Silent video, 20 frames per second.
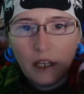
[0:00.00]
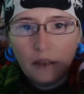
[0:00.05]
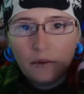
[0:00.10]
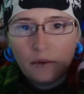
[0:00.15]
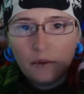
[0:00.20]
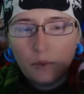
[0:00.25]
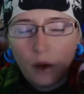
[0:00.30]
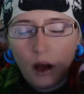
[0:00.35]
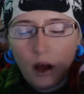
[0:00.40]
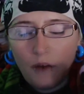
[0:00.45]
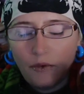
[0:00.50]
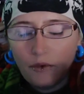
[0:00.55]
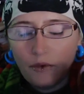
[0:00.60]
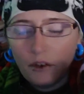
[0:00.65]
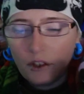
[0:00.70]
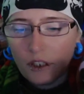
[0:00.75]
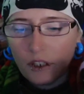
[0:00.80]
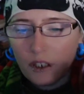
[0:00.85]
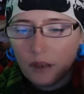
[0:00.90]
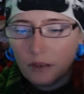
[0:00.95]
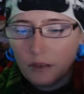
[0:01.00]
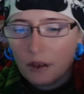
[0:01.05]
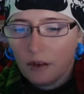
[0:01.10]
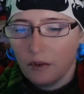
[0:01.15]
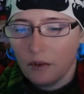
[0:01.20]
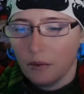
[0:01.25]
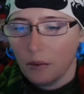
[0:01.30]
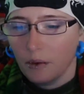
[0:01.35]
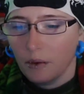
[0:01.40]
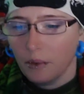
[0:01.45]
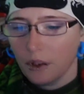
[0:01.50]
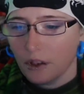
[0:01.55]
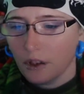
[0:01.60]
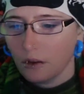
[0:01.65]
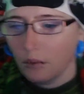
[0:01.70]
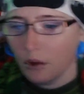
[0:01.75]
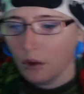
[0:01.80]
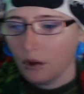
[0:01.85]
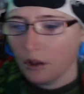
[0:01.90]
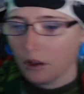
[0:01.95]
My name is Waffles, and I'm a government
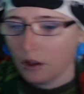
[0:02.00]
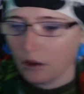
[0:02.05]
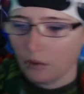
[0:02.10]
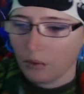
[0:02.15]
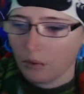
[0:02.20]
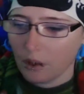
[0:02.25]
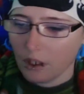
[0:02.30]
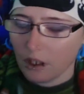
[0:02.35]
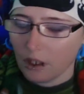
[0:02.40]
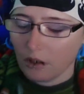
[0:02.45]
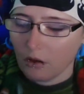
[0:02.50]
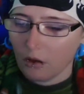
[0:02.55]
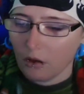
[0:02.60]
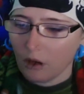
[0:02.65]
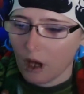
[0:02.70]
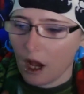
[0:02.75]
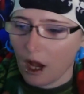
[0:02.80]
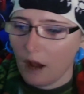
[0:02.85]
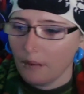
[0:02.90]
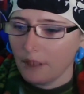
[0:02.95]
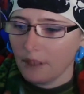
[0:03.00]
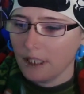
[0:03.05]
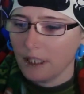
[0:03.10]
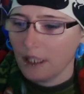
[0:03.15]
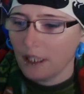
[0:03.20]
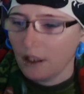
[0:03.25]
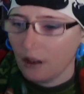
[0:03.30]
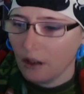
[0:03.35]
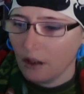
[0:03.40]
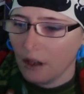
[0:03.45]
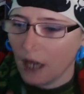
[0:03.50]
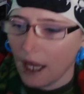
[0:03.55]
whistleblower turned political commentator,